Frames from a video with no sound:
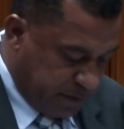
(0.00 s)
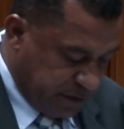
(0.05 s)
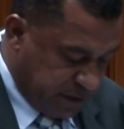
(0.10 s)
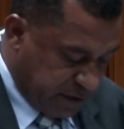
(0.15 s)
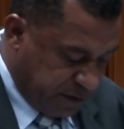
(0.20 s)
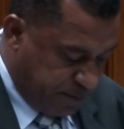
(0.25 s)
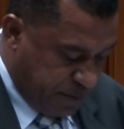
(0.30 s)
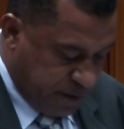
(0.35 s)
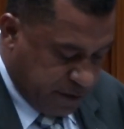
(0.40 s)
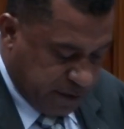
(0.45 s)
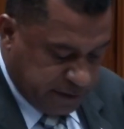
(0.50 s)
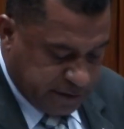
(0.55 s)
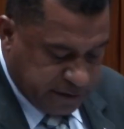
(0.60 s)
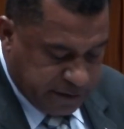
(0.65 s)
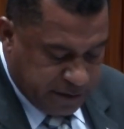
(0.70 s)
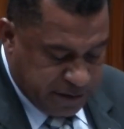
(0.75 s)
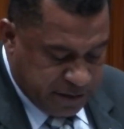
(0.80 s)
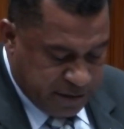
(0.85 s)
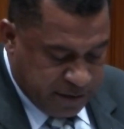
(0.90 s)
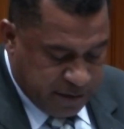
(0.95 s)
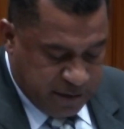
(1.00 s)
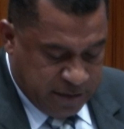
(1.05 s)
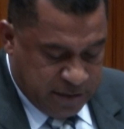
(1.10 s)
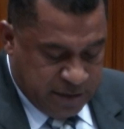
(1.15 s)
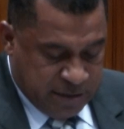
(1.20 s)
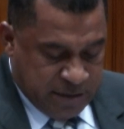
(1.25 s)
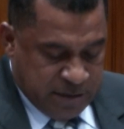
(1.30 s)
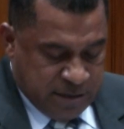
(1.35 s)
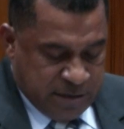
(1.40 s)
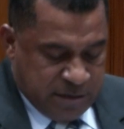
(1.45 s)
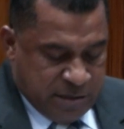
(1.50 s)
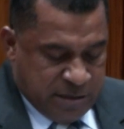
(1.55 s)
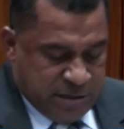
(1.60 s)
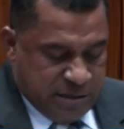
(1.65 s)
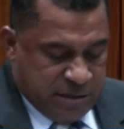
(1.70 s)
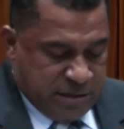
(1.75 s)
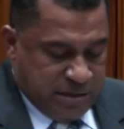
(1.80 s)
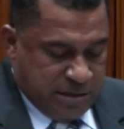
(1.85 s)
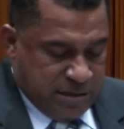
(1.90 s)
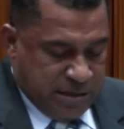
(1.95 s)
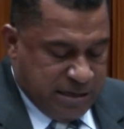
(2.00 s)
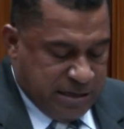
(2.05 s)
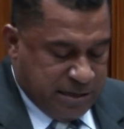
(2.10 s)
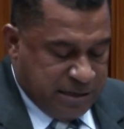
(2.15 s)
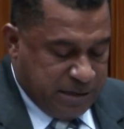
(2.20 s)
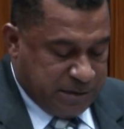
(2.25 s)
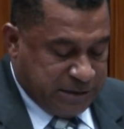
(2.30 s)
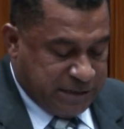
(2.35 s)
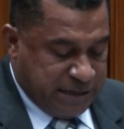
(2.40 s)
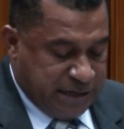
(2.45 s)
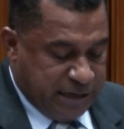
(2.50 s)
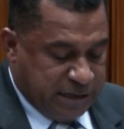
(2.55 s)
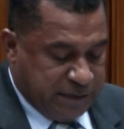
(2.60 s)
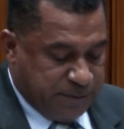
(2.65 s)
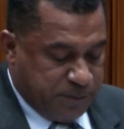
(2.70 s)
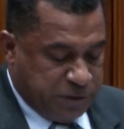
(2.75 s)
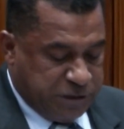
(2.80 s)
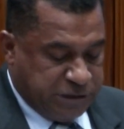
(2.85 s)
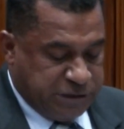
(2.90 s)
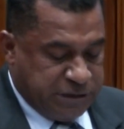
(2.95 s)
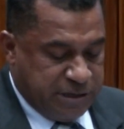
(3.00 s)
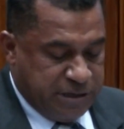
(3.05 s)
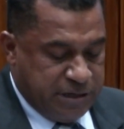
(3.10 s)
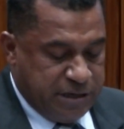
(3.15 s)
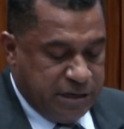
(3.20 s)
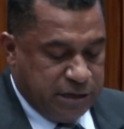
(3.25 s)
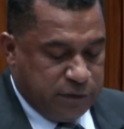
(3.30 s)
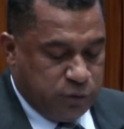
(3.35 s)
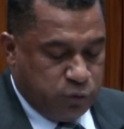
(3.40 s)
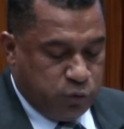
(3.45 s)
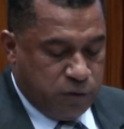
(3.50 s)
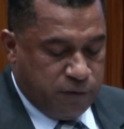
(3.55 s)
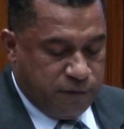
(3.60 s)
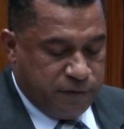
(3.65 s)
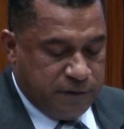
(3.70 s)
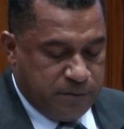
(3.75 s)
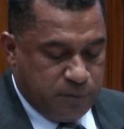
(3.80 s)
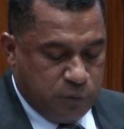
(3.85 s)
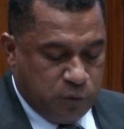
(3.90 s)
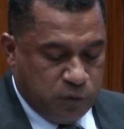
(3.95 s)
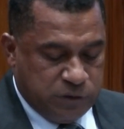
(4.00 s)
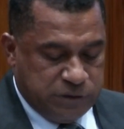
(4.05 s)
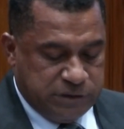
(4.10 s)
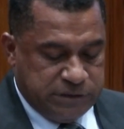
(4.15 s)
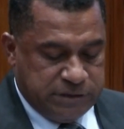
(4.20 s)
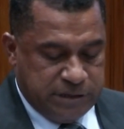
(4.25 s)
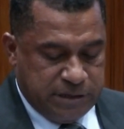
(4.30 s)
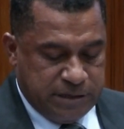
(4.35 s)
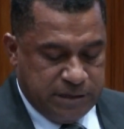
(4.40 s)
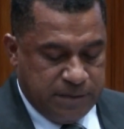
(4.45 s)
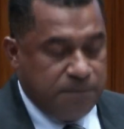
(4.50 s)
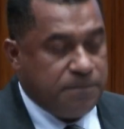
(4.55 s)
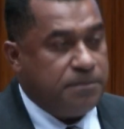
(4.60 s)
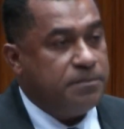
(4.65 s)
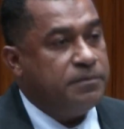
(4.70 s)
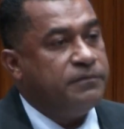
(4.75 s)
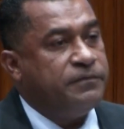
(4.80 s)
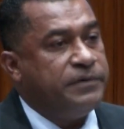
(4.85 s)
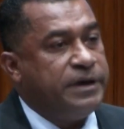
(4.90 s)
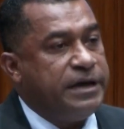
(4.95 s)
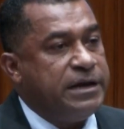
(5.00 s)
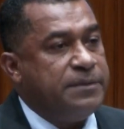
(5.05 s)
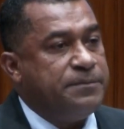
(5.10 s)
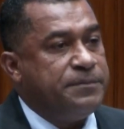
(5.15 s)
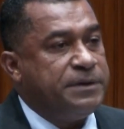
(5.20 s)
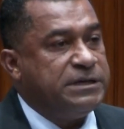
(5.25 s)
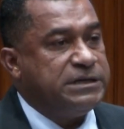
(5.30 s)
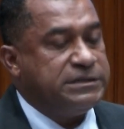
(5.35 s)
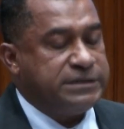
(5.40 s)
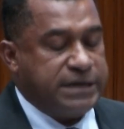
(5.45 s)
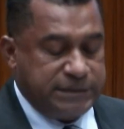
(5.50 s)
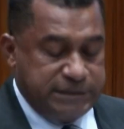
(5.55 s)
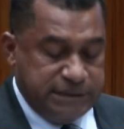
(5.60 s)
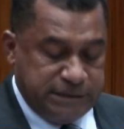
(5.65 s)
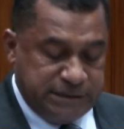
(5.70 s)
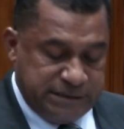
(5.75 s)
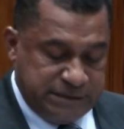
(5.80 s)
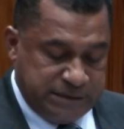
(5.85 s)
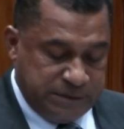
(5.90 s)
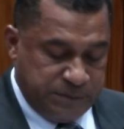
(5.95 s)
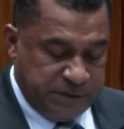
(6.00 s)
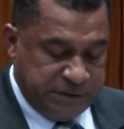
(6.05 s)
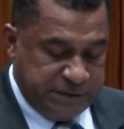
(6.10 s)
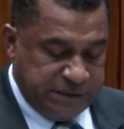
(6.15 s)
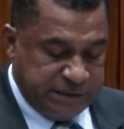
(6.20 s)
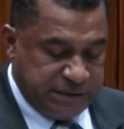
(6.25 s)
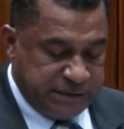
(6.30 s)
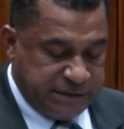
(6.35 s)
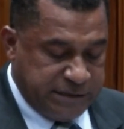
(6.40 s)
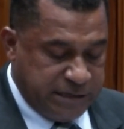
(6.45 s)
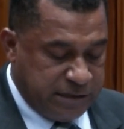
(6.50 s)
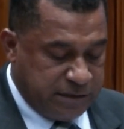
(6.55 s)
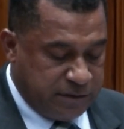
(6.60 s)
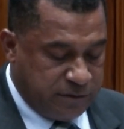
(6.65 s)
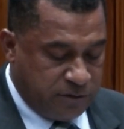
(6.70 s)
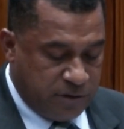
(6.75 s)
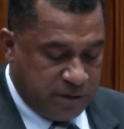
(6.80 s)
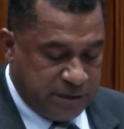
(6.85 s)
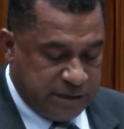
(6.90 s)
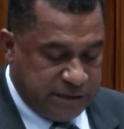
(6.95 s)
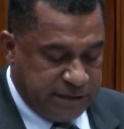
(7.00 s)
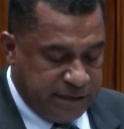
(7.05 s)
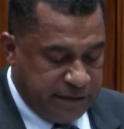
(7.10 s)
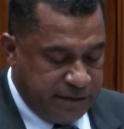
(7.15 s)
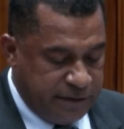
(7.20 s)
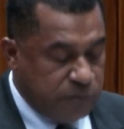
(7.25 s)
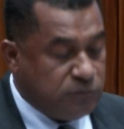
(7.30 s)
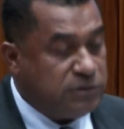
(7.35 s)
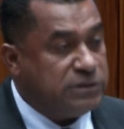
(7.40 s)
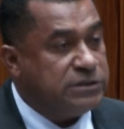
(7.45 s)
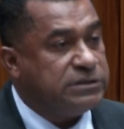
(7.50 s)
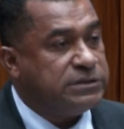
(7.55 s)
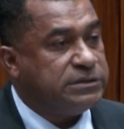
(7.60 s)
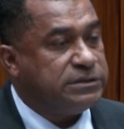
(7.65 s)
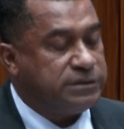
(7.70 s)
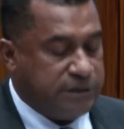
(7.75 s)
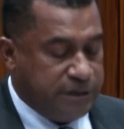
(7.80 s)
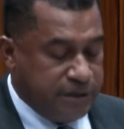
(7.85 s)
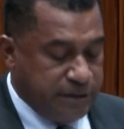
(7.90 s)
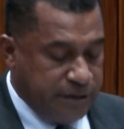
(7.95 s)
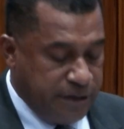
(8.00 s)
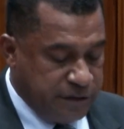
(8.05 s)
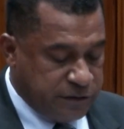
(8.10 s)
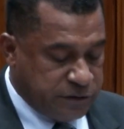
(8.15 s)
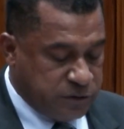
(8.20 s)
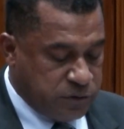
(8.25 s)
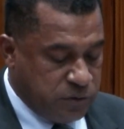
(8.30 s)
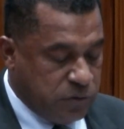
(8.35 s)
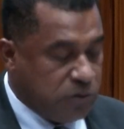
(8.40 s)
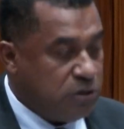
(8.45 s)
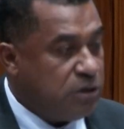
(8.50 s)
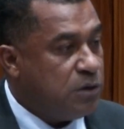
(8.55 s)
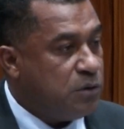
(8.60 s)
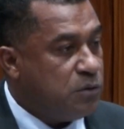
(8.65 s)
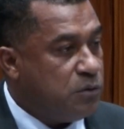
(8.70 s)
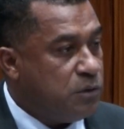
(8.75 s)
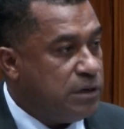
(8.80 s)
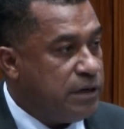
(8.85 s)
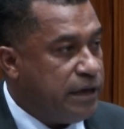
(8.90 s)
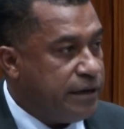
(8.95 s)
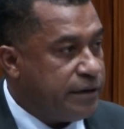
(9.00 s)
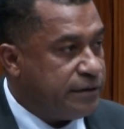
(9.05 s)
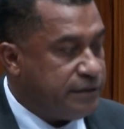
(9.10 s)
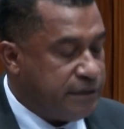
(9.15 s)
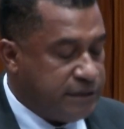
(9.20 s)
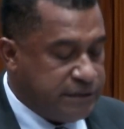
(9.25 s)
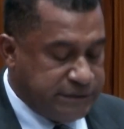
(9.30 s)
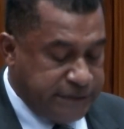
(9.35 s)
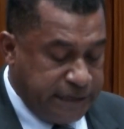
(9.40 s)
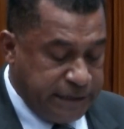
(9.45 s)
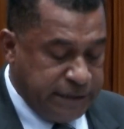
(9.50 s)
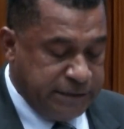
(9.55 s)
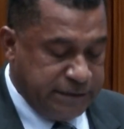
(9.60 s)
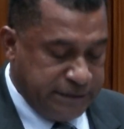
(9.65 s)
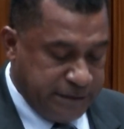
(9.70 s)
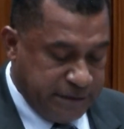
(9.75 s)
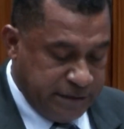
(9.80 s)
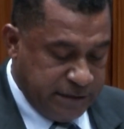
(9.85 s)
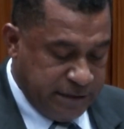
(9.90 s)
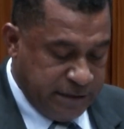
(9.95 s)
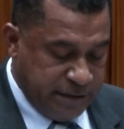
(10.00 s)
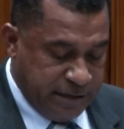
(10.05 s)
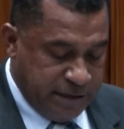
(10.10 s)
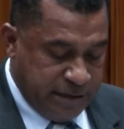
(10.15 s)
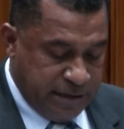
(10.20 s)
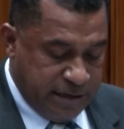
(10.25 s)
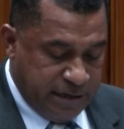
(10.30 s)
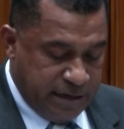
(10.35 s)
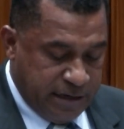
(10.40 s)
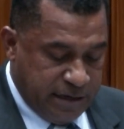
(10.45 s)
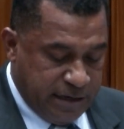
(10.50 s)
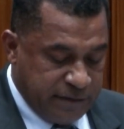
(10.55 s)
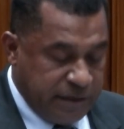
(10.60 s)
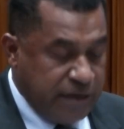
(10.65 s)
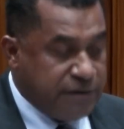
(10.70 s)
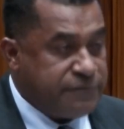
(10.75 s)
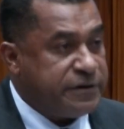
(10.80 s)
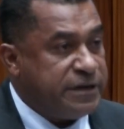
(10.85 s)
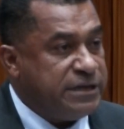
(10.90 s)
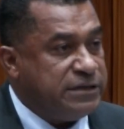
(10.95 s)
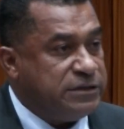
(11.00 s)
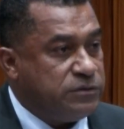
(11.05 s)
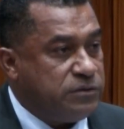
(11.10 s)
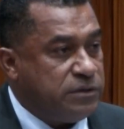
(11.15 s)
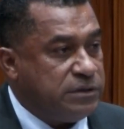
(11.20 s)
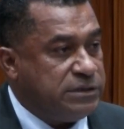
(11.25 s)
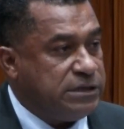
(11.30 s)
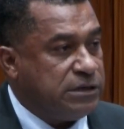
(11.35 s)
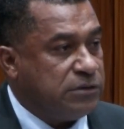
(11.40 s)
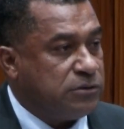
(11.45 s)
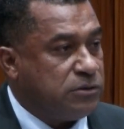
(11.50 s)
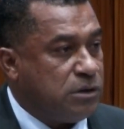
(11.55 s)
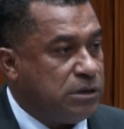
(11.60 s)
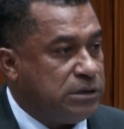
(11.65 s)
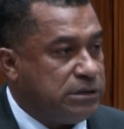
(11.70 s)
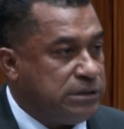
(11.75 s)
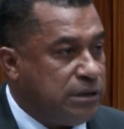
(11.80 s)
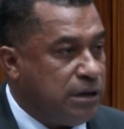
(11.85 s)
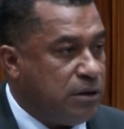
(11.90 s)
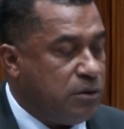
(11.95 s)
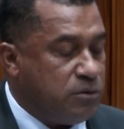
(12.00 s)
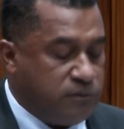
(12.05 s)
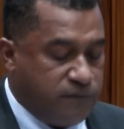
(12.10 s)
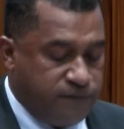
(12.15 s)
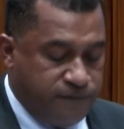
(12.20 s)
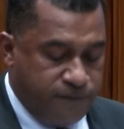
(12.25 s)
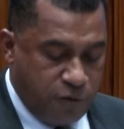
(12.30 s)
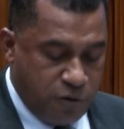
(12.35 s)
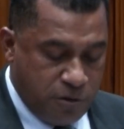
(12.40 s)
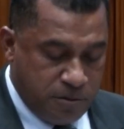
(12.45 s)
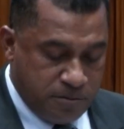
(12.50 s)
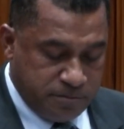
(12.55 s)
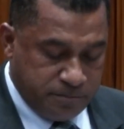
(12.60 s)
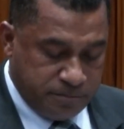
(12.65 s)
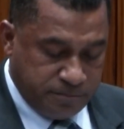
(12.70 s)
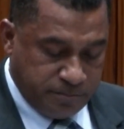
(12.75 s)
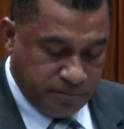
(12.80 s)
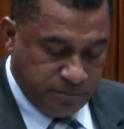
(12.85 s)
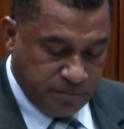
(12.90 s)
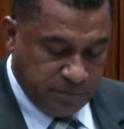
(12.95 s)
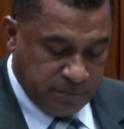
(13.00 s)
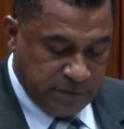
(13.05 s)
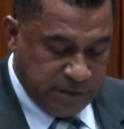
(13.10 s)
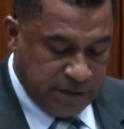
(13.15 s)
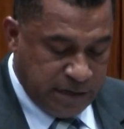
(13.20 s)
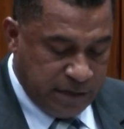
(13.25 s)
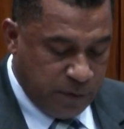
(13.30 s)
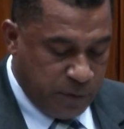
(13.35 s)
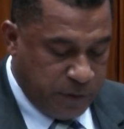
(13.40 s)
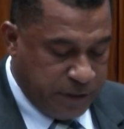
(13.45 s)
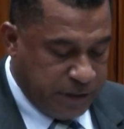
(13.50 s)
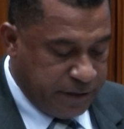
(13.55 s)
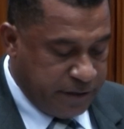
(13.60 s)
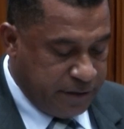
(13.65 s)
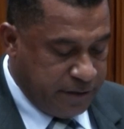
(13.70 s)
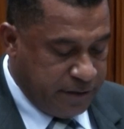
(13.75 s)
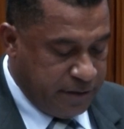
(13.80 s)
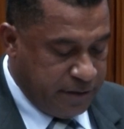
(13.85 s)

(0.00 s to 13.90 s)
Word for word: Mr. Speaker, sir, uh, the site is positioned near two of the most varied precious assets, which is the Sigatoka Sand Dunes, a UNESCO World Heritage Site, and the entrance to Sigatoka town from the Nadi Way.